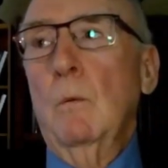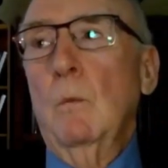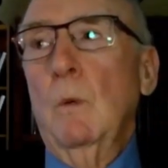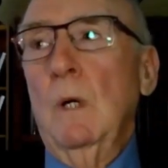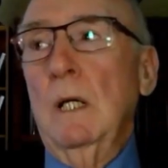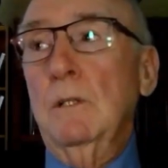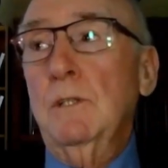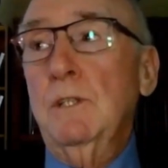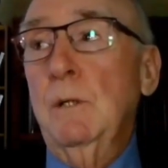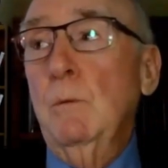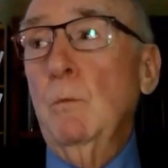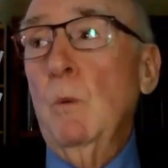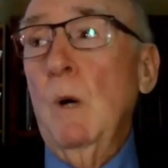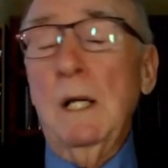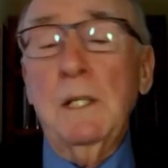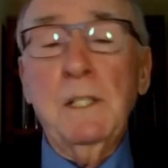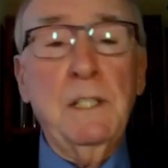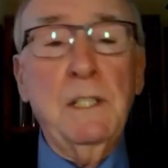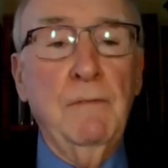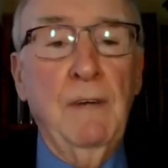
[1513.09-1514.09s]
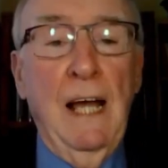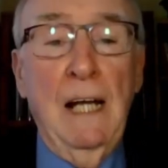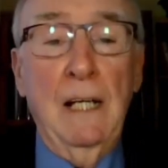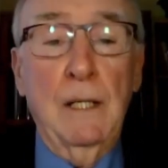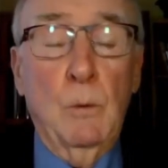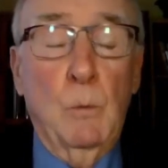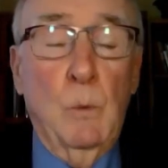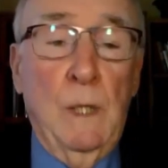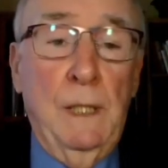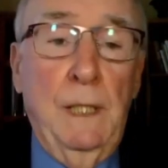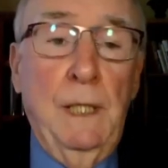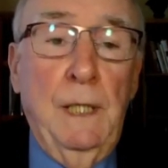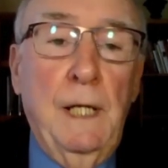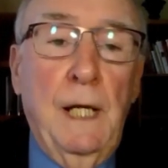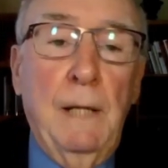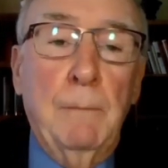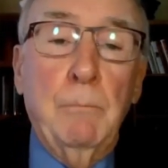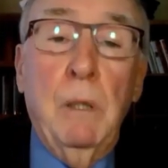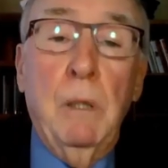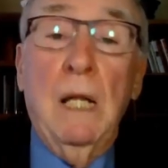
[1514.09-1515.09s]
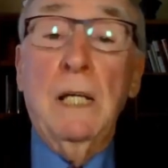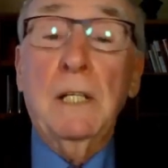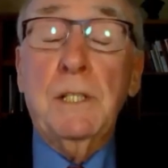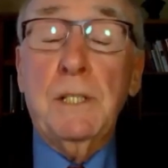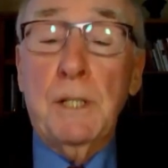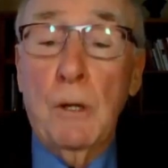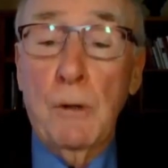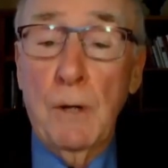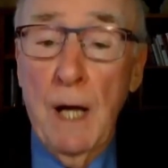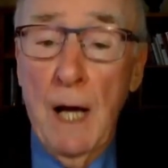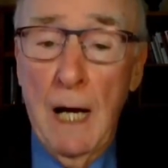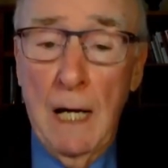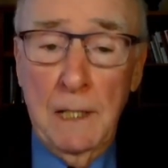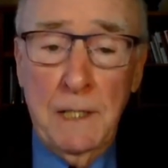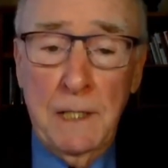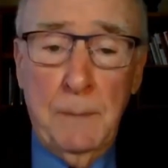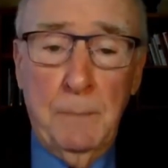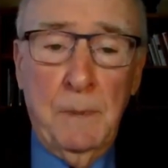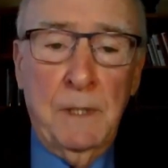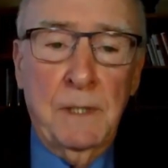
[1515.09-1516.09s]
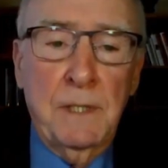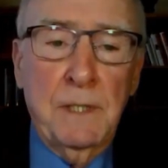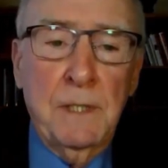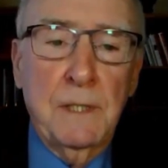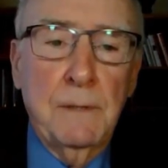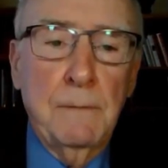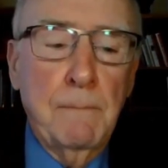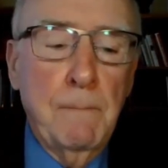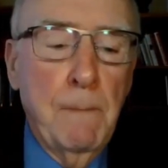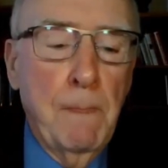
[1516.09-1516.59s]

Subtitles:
Well, she was evaluated and placed on hospice.